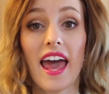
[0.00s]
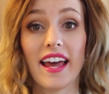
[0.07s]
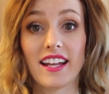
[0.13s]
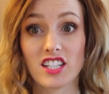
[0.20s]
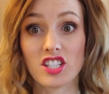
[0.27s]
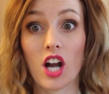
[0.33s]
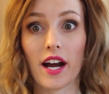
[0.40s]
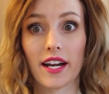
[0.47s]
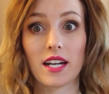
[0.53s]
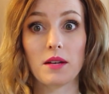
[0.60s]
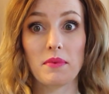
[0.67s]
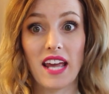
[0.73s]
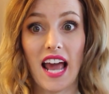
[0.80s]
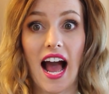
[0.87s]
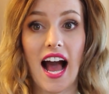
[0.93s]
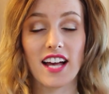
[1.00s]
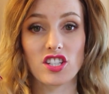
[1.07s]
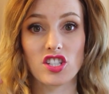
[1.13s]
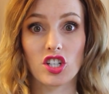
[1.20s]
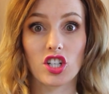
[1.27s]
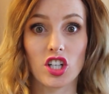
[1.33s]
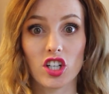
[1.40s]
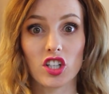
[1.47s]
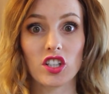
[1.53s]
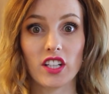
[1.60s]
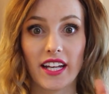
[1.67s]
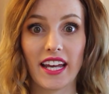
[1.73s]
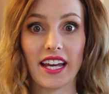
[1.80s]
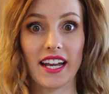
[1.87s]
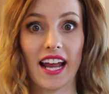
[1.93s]
It's not gonna be as
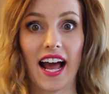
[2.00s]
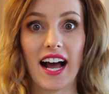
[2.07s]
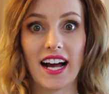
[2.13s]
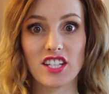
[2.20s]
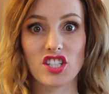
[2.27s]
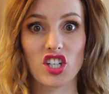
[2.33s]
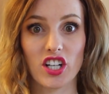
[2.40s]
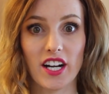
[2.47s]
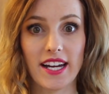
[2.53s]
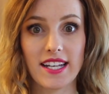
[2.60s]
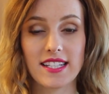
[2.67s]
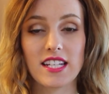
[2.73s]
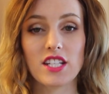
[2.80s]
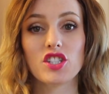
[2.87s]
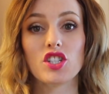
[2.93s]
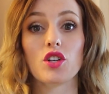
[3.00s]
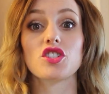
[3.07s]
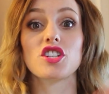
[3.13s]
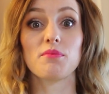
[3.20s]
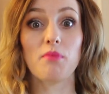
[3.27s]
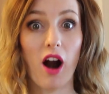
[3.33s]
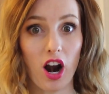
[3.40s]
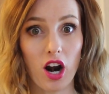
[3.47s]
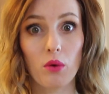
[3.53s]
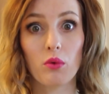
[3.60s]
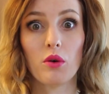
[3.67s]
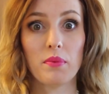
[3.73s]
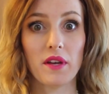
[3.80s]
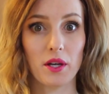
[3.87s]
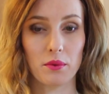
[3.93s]
curly and as crazy, so tomorrow
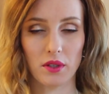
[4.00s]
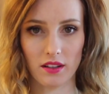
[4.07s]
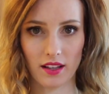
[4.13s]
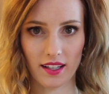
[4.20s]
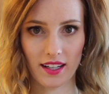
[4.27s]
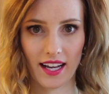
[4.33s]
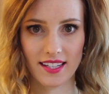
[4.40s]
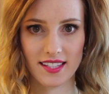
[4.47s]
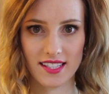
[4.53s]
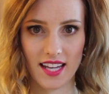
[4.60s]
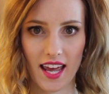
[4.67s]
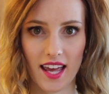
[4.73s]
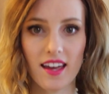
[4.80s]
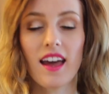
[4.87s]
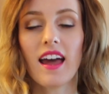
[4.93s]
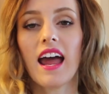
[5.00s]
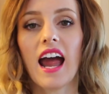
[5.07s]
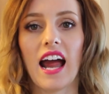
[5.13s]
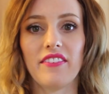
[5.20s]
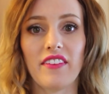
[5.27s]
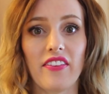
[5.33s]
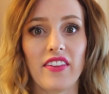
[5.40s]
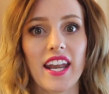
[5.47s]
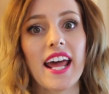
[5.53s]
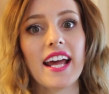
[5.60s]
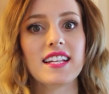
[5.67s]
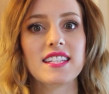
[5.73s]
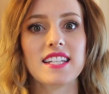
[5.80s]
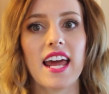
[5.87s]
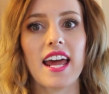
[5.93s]
will be a really nice day. And then the
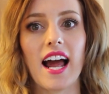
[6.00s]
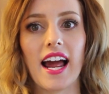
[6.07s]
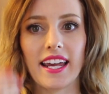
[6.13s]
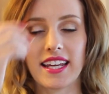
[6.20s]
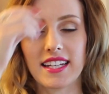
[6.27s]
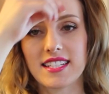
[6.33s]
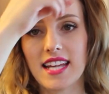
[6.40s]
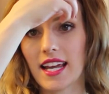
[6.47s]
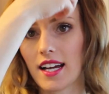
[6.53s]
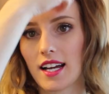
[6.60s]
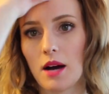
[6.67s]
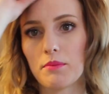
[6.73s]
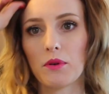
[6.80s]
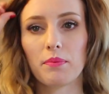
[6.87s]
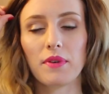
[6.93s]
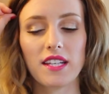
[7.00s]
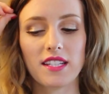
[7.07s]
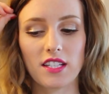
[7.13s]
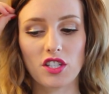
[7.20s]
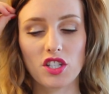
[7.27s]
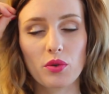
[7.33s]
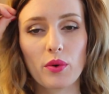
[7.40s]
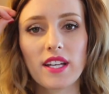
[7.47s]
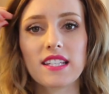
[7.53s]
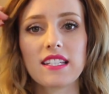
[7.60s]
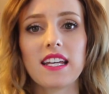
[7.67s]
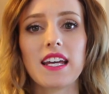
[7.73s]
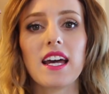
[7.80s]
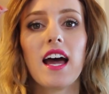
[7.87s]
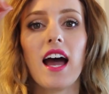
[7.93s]
next day I can take a couple pieces, twist
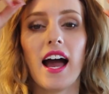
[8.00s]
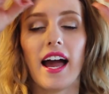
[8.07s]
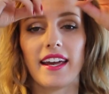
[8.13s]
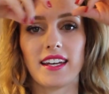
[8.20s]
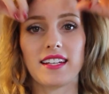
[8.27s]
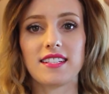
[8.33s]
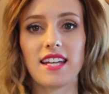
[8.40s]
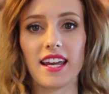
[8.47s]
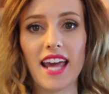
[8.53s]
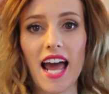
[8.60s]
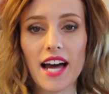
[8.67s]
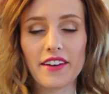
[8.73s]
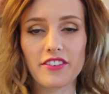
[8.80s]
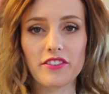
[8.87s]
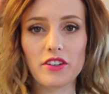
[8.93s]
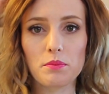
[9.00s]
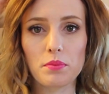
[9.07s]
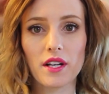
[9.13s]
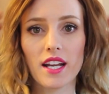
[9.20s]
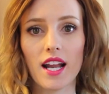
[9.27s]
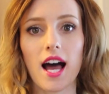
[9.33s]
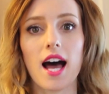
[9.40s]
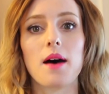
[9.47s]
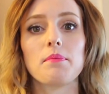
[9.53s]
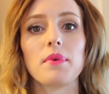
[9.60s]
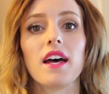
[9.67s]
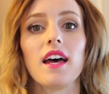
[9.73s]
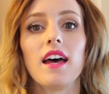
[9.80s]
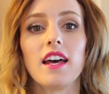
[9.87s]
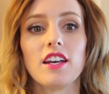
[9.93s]
it, I can take half of it, put it up.
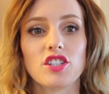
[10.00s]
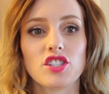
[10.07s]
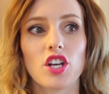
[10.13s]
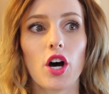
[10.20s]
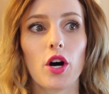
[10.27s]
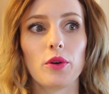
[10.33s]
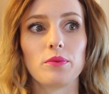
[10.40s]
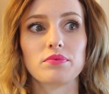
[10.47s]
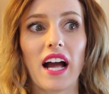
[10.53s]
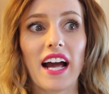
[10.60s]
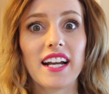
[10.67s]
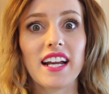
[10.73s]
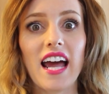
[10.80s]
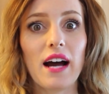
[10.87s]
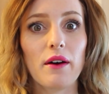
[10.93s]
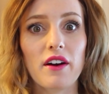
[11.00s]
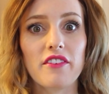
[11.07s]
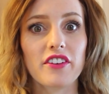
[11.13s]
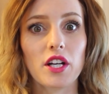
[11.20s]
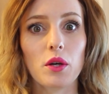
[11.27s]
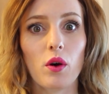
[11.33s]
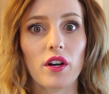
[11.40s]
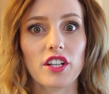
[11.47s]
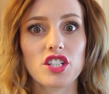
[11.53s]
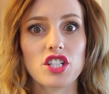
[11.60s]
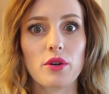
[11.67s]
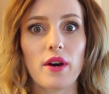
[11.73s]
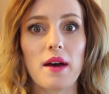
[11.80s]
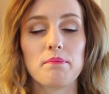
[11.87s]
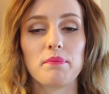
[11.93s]
So kind of however you want to
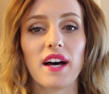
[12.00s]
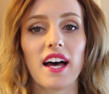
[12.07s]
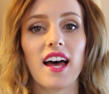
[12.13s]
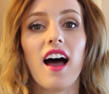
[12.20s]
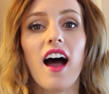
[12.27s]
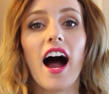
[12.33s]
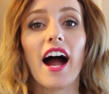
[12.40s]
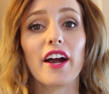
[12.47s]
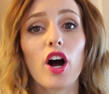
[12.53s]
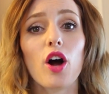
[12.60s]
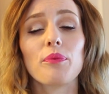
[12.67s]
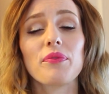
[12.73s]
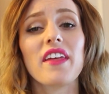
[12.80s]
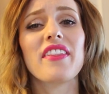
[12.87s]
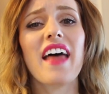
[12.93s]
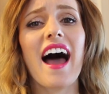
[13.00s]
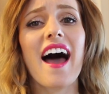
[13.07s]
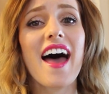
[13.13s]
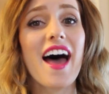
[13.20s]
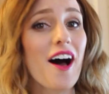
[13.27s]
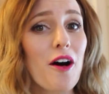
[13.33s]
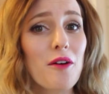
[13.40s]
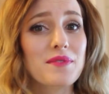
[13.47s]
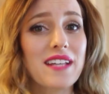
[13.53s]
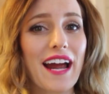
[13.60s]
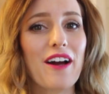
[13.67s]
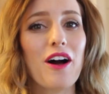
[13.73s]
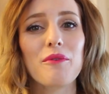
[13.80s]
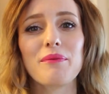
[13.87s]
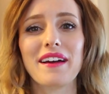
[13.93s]
do it, but I hope that helped.
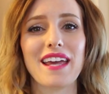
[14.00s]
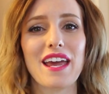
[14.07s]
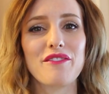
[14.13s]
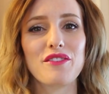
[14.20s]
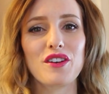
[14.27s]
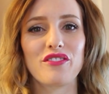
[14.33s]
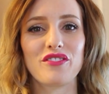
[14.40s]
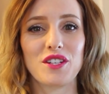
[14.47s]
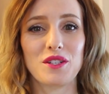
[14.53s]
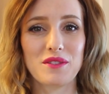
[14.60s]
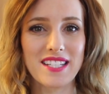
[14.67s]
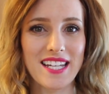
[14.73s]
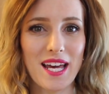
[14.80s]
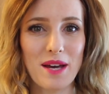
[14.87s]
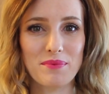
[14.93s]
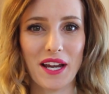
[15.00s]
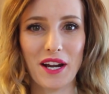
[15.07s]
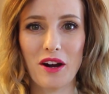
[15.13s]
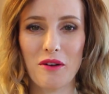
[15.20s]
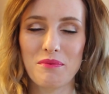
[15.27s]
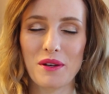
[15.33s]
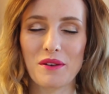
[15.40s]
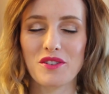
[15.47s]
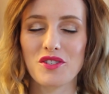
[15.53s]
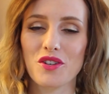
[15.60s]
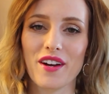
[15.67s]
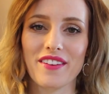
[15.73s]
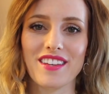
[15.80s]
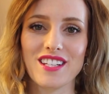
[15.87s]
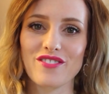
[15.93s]
I hope I gave you a few tips. I hope you
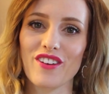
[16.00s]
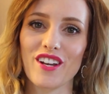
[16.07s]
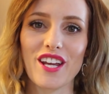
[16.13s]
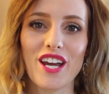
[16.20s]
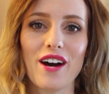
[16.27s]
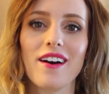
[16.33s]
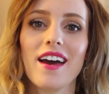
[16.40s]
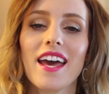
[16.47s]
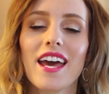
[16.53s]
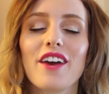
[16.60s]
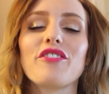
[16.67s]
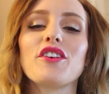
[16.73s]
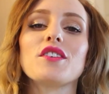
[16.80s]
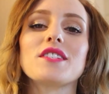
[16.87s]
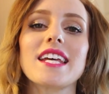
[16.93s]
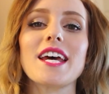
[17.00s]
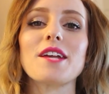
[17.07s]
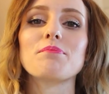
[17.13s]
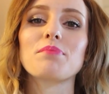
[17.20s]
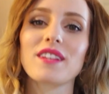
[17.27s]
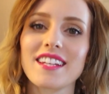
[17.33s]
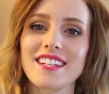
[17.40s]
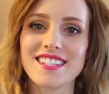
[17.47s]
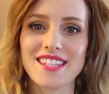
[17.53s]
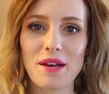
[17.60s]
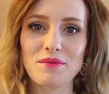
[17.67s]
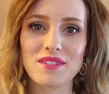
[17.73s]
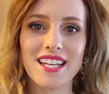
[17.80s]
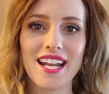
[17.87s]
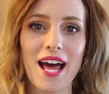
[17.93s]
enjoyed this video. If you did, please
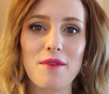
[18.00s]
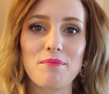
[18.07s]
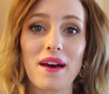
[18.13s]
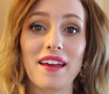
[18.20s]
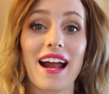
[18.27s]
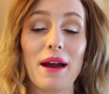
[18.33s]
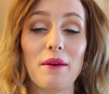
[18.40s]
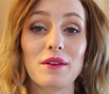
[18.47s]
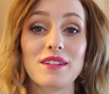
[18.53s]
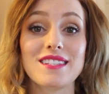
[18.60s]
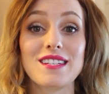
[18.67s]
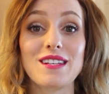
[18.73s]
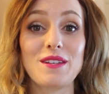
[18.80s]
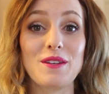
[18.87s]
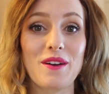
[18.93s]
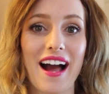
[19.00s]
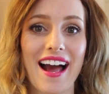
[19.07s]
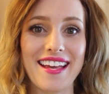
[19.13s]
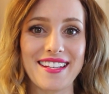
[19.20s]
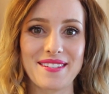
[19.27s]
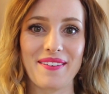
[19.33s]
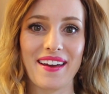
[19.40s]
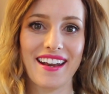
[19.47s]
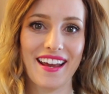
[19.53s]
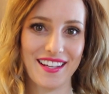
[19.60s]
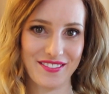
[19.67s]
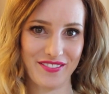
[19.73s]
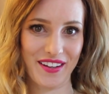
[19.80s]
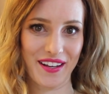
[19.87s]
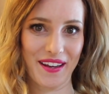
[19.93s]
thumbs it up, and I will see you guys in my
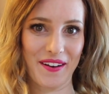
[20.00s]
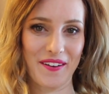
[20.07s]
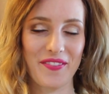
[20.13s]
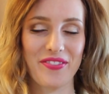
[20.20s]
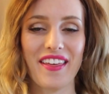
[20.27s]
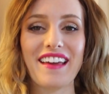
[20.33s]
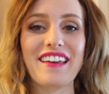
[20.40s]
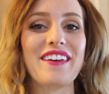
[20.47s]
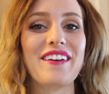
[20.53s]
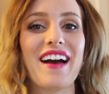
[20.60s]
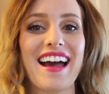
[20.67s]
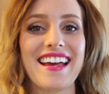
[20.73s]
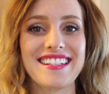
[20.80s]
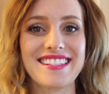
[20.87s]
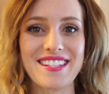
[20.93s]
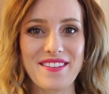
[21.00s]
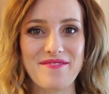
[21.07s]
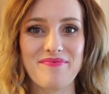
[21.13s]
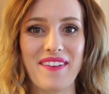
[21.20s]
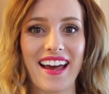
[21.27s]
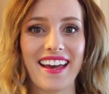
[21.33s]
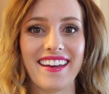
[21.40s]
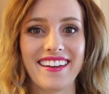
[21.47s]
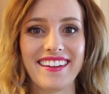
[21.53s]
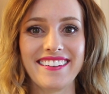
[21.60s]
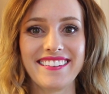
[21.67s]
next video. Thank you guys. Bye.